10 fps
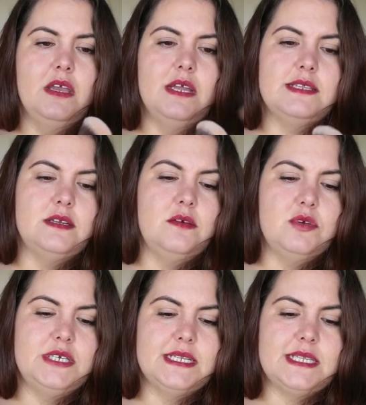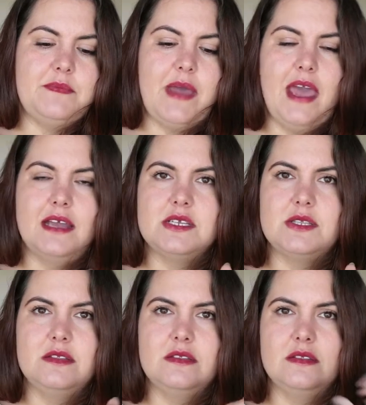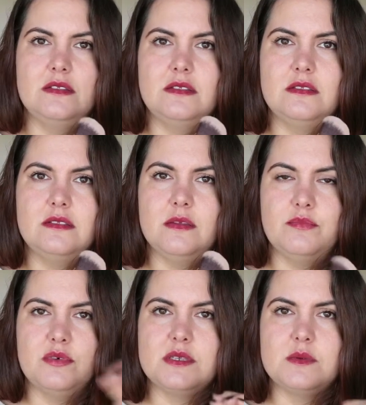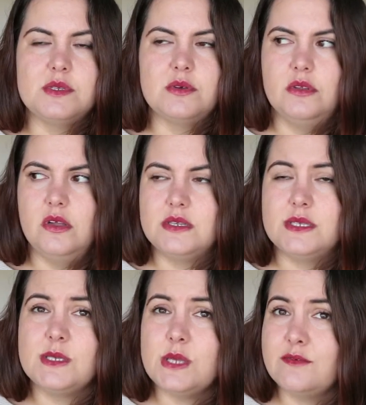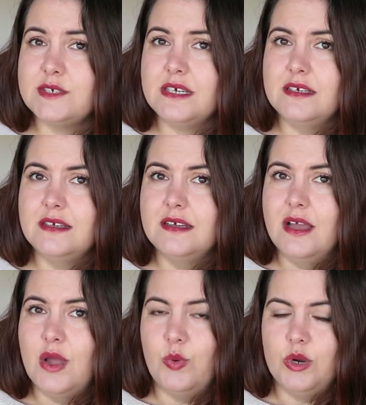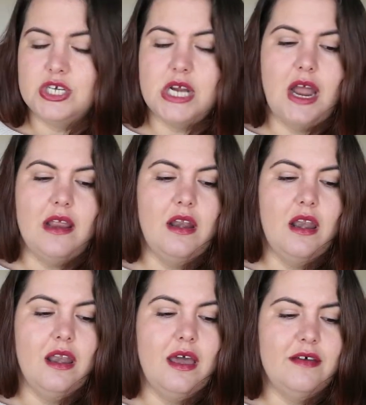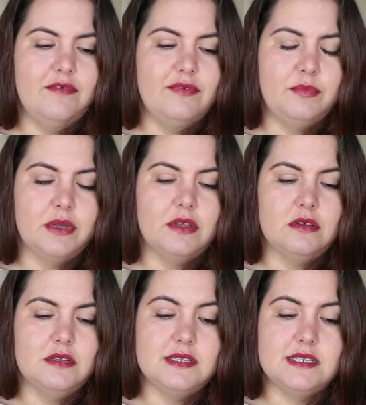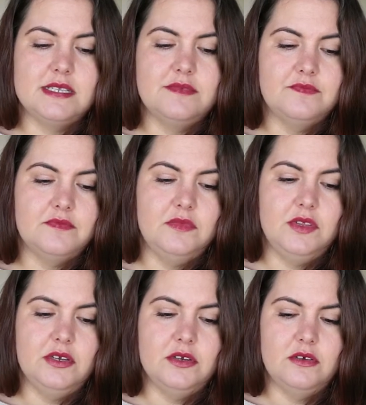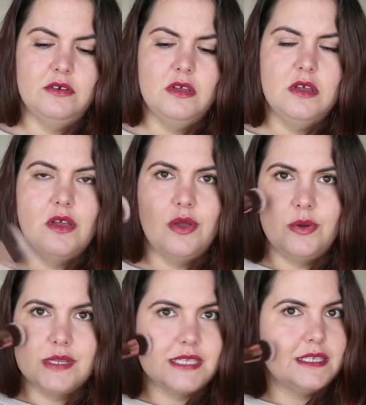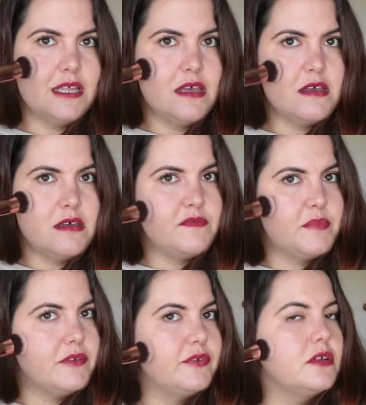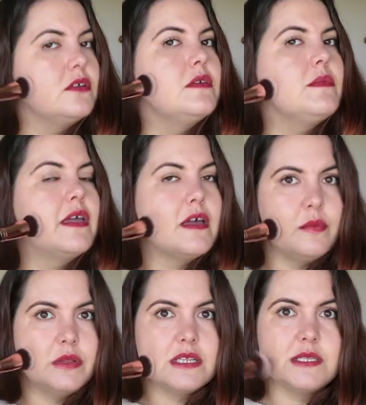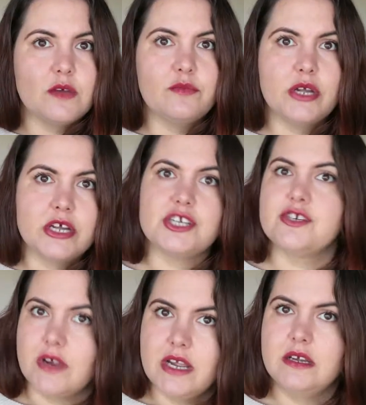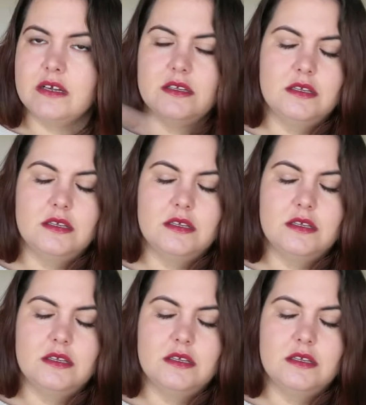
It's a lot more densely packed. The bristles are a lot softer, which I love because, you know, who doesn't love buffing on their makeup with a soft brush, right?